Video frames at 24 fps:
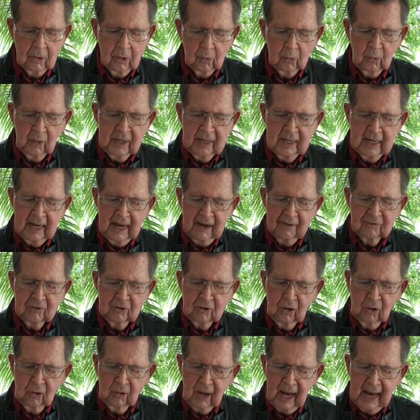We have
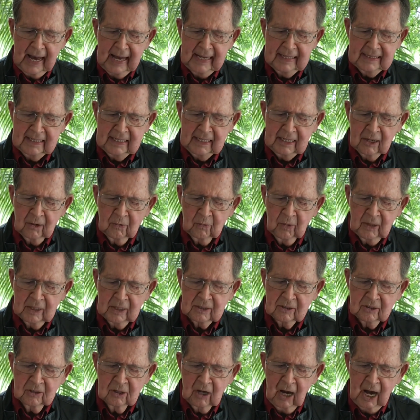no idea
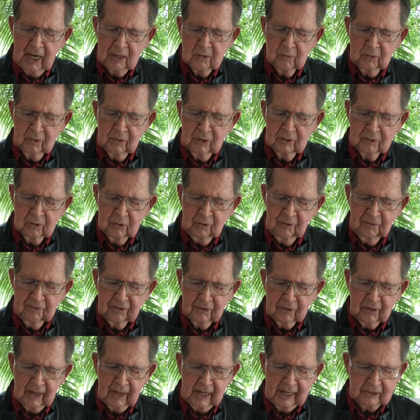what God will do
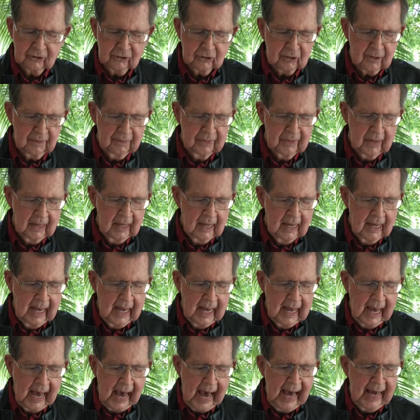for us.
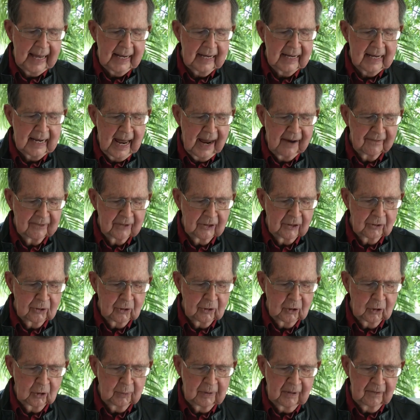I never
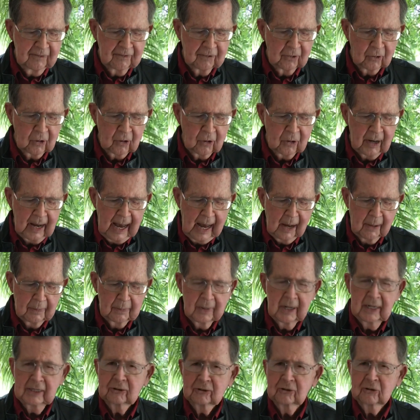knew before how
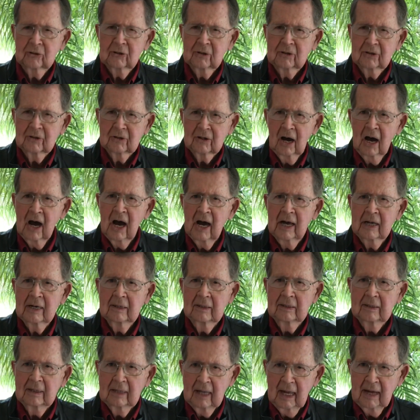much
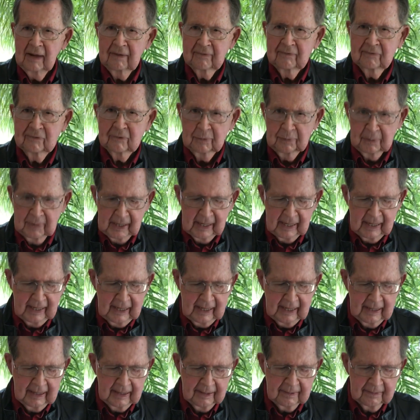God loved
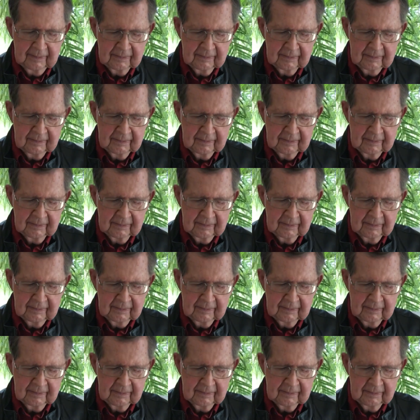me.